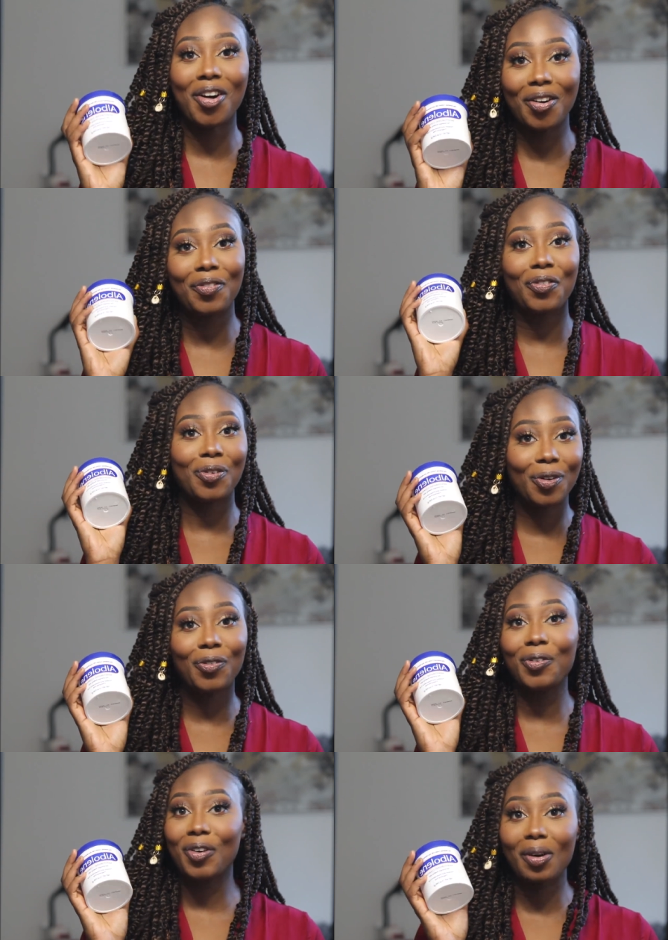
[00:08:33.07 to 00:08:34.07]
on for real,
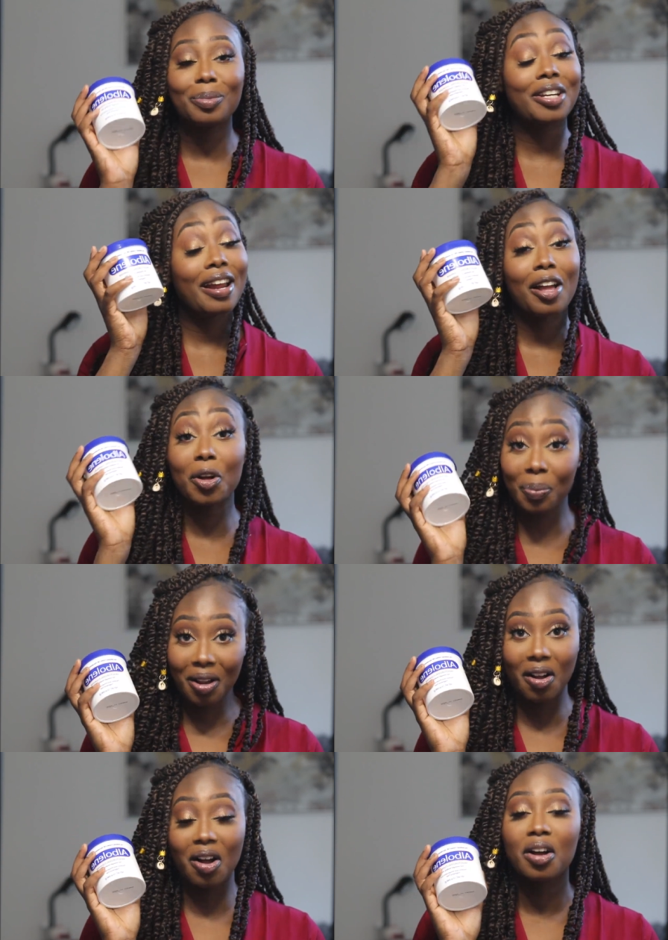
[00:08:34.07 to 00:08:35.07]
for real. I'm trying to help
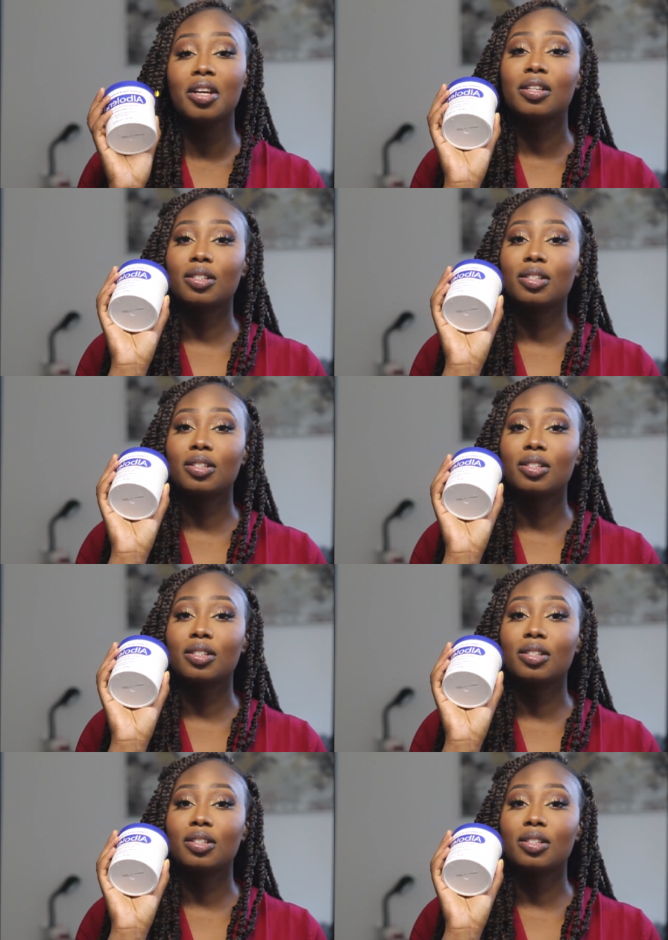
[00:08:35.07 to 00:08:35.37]
y'all.